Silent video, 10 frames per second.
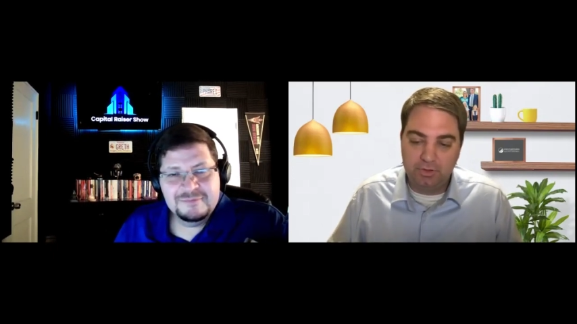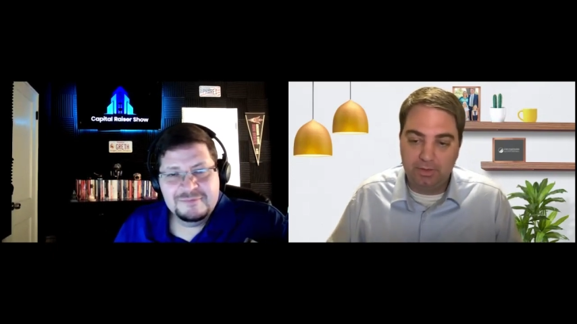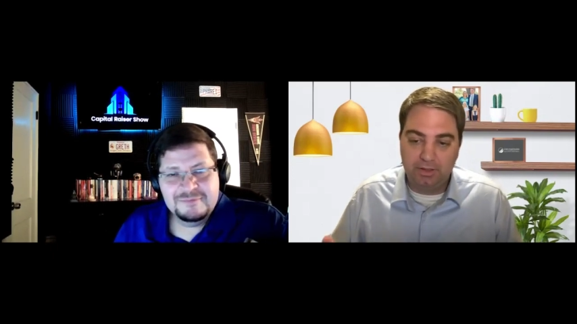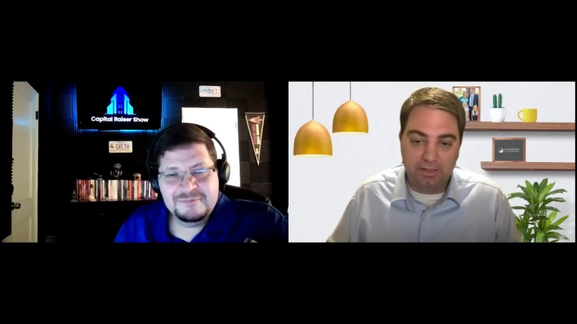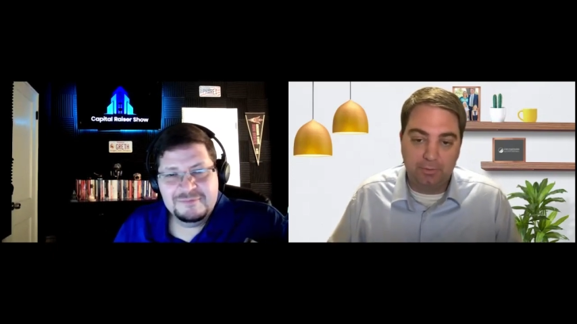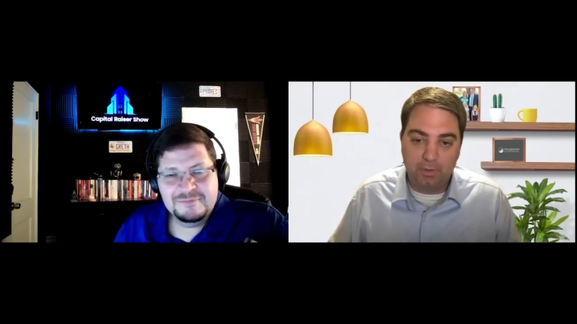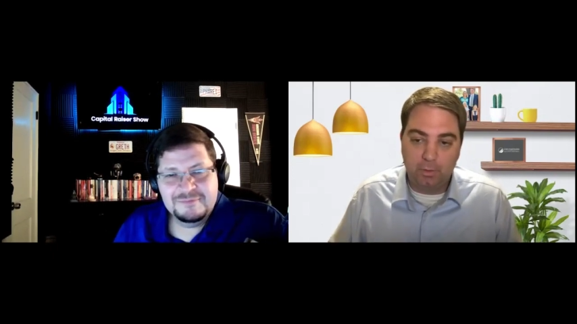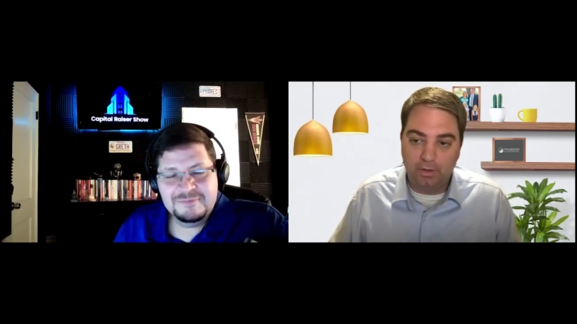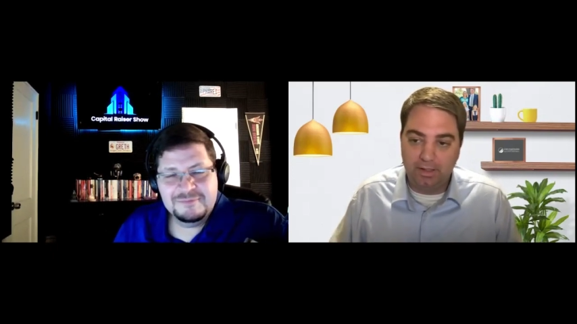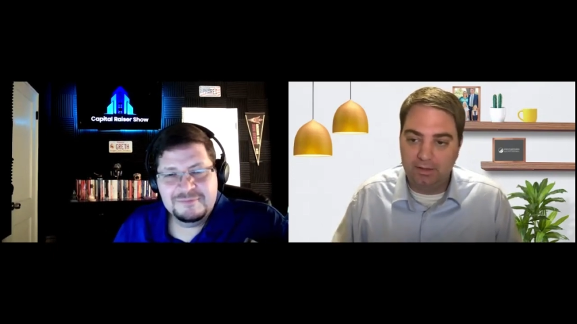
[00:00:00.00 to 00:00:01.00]
Speaker 1: doing like a
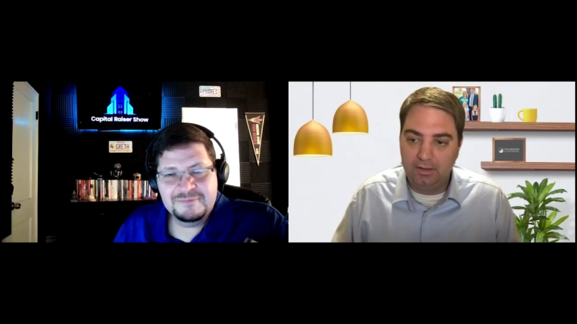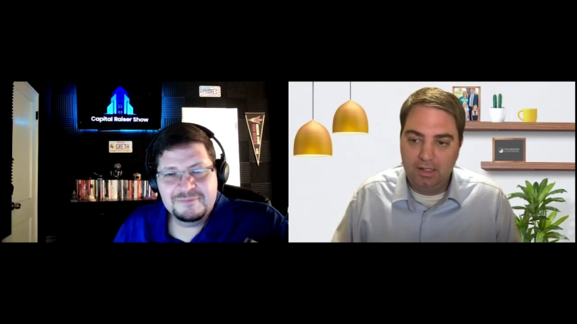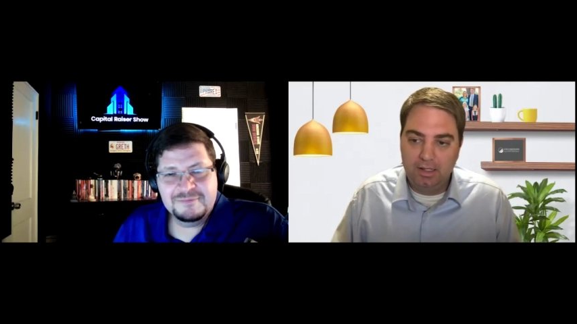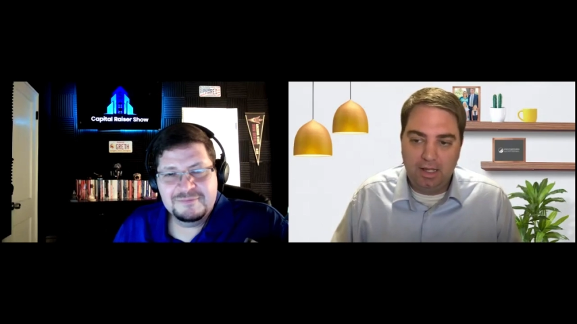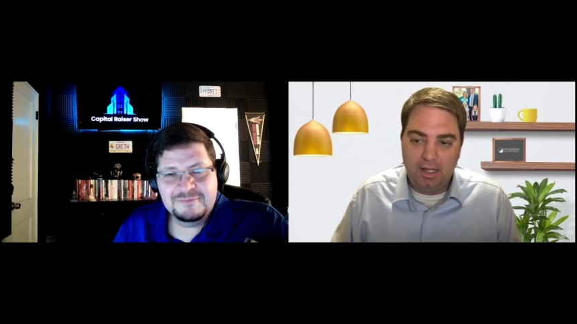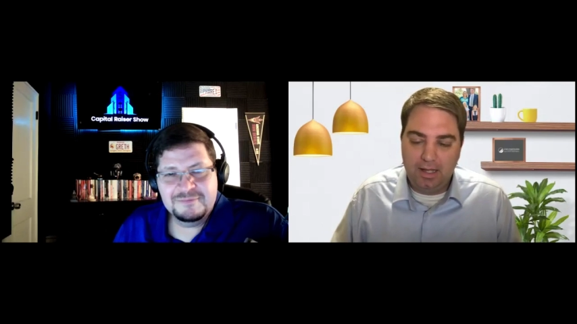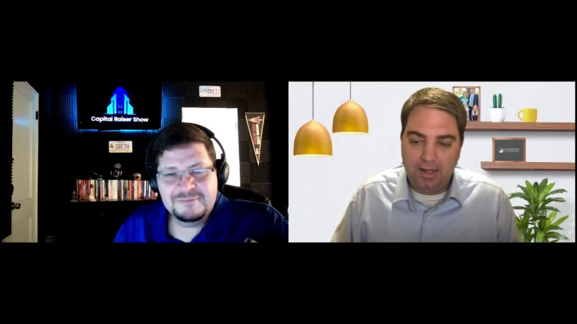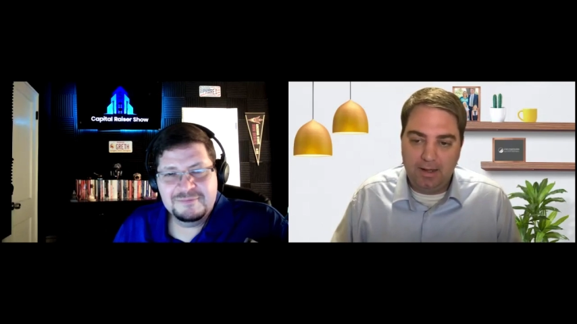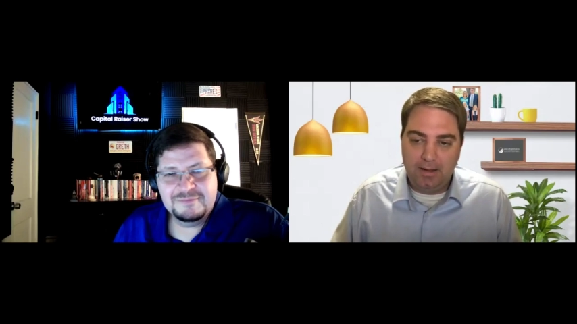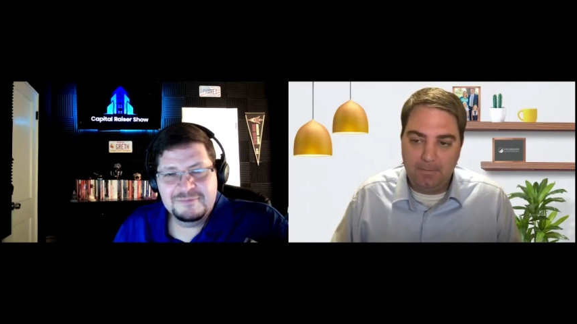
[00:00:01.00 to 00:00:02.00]
recording
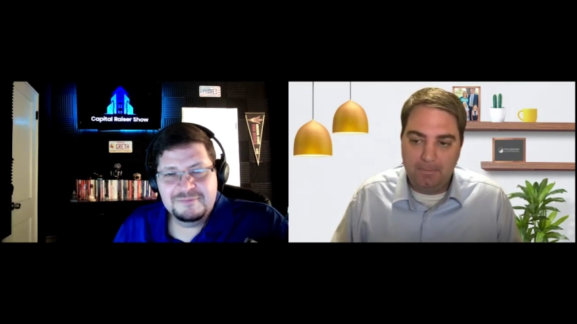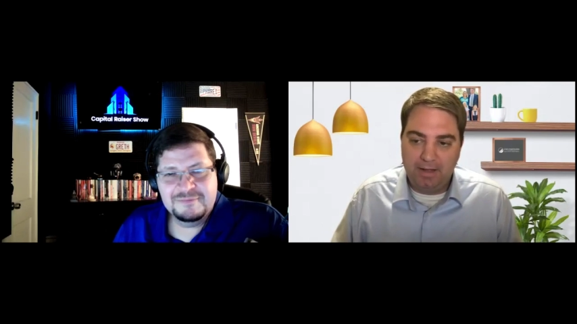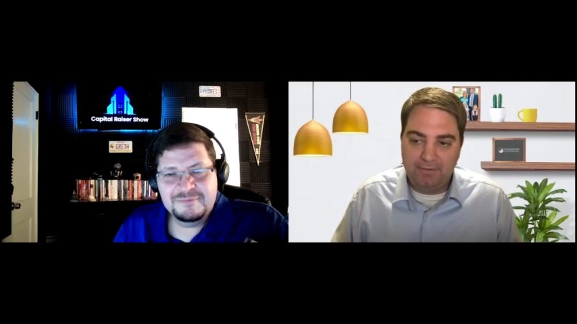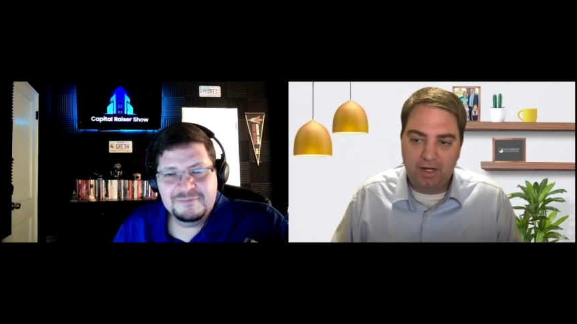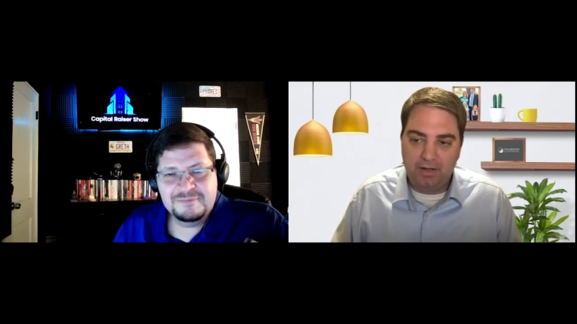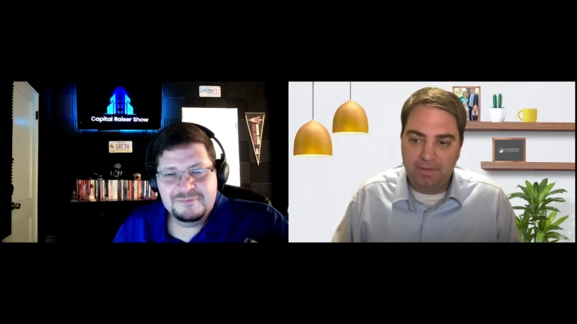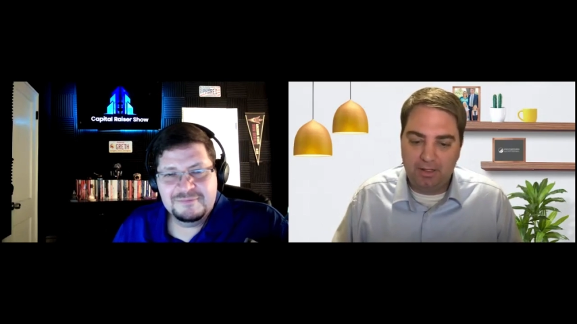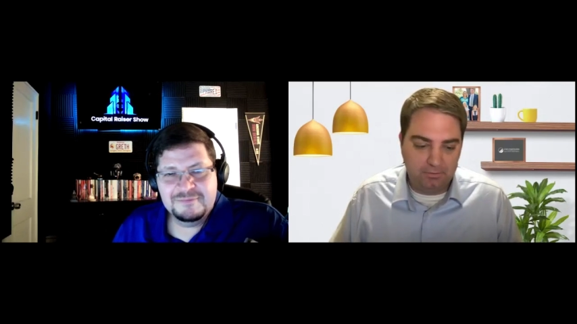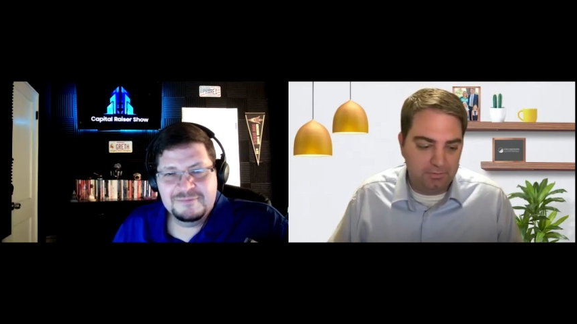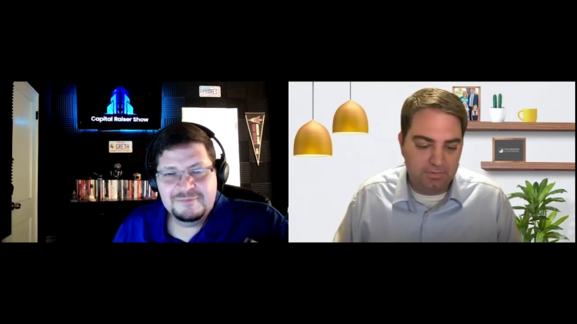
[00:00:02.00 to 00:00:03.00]
um i thought
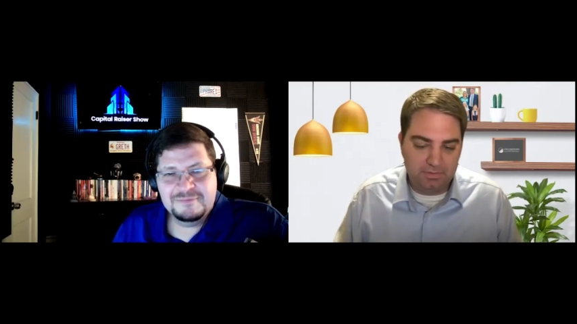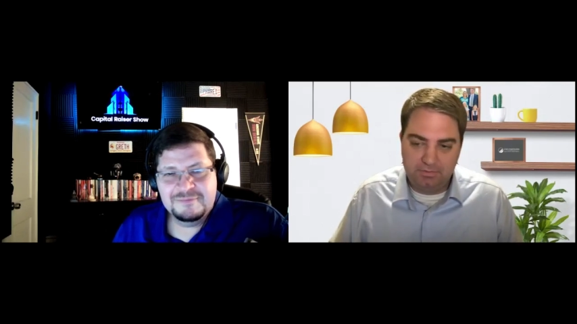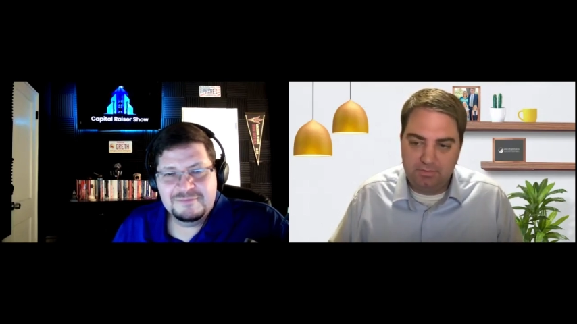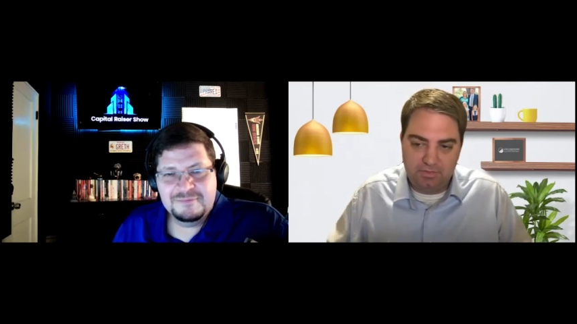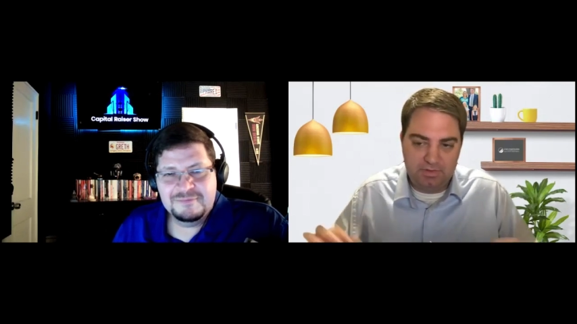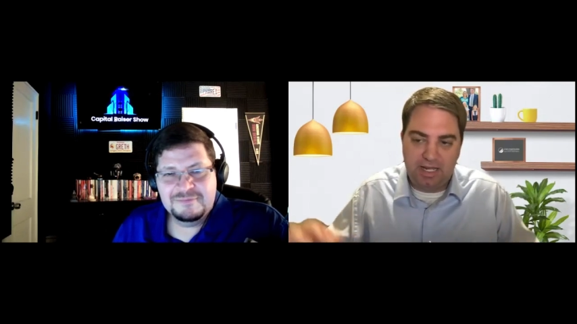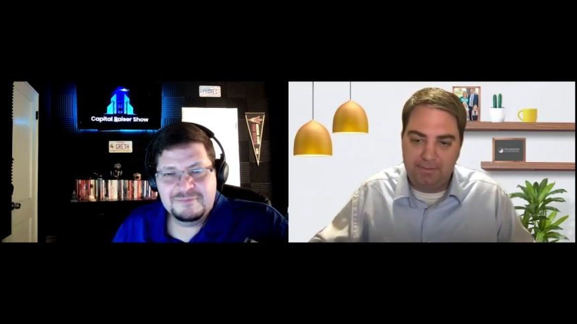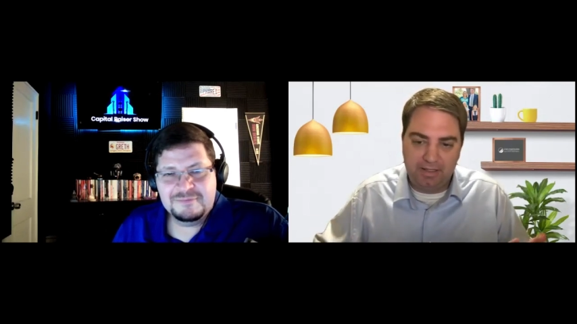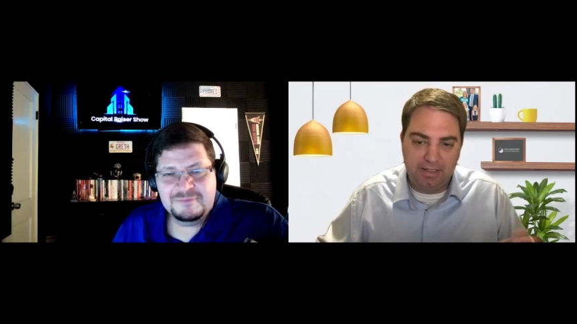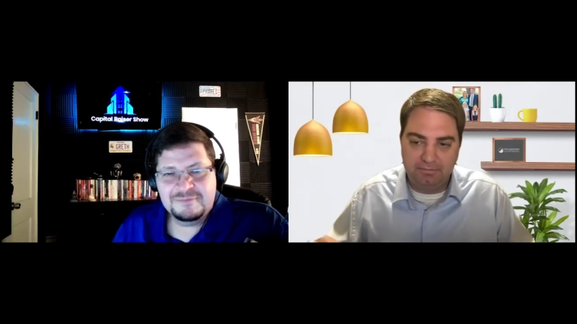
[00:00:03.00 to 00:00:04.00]
about
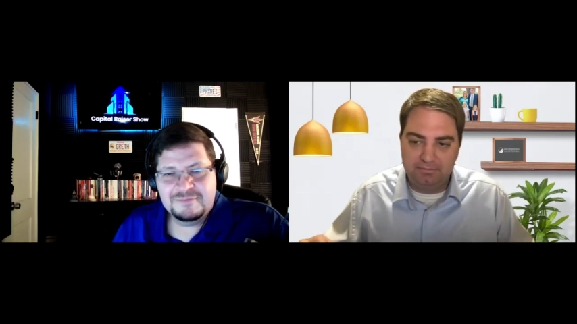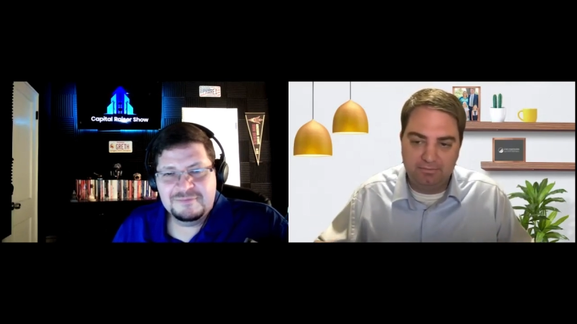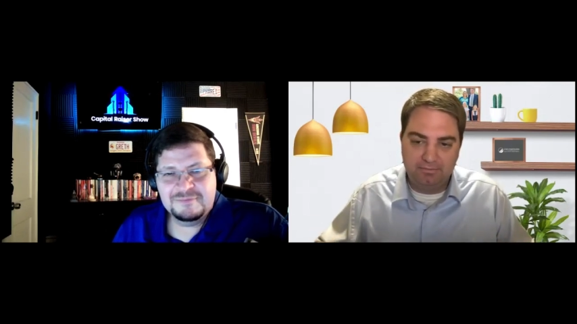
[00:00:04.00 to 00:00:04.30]
typing it